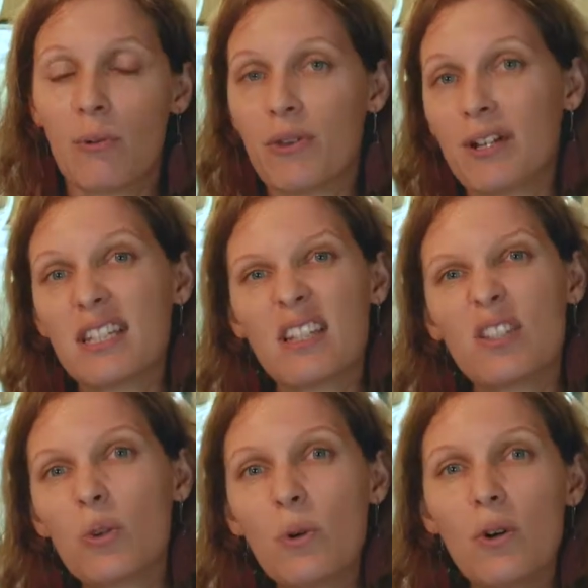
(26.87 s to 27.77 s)
whether it's at
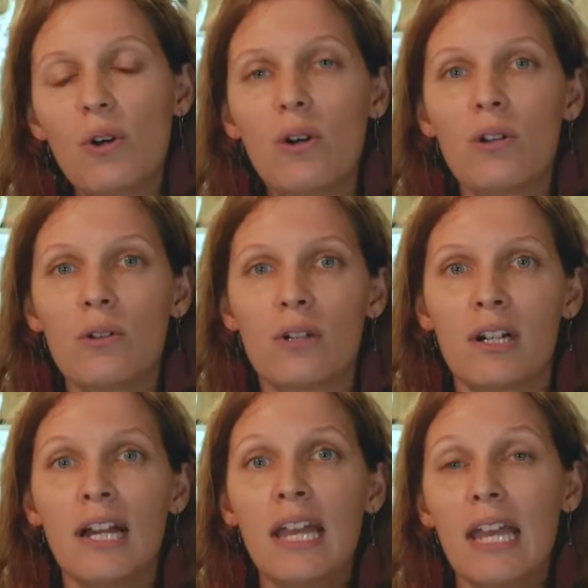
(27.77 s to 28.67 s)
school or
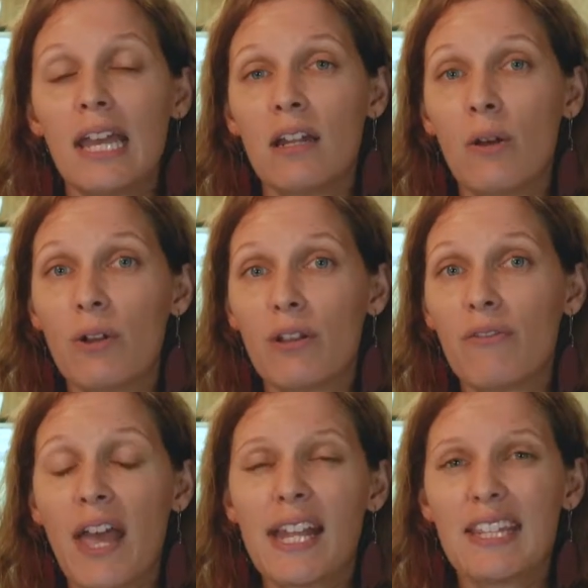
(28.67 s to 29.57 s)
in local
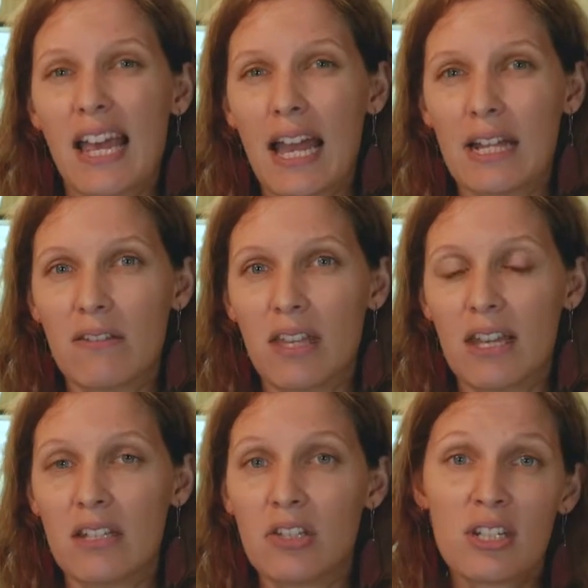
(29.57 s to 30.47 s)
events, that kind of thing.
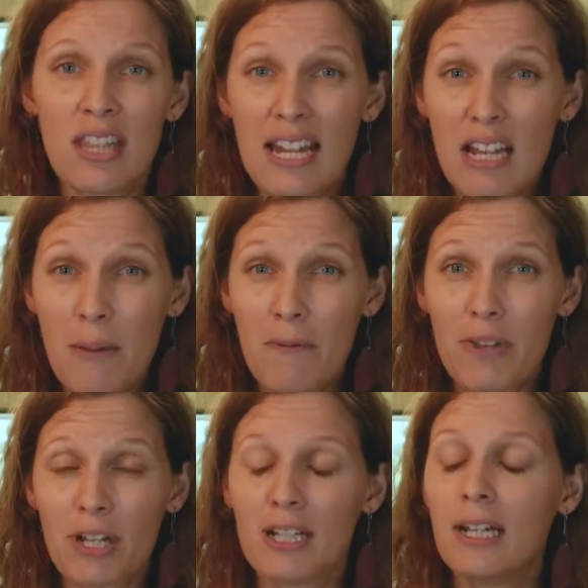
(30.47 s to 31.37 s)
It's just that time of
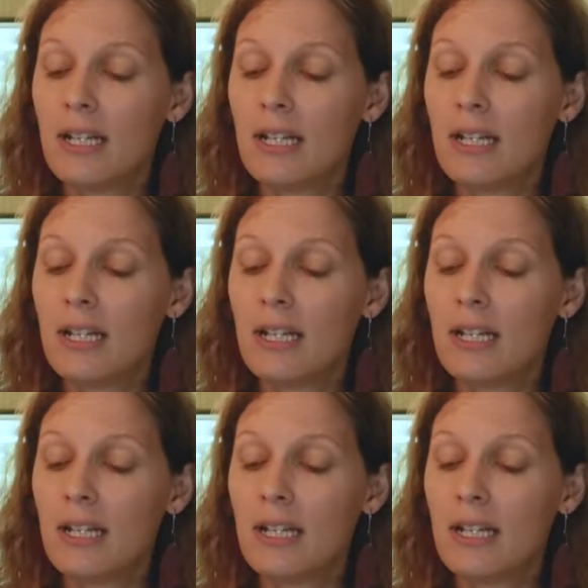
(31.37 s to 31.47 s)
year.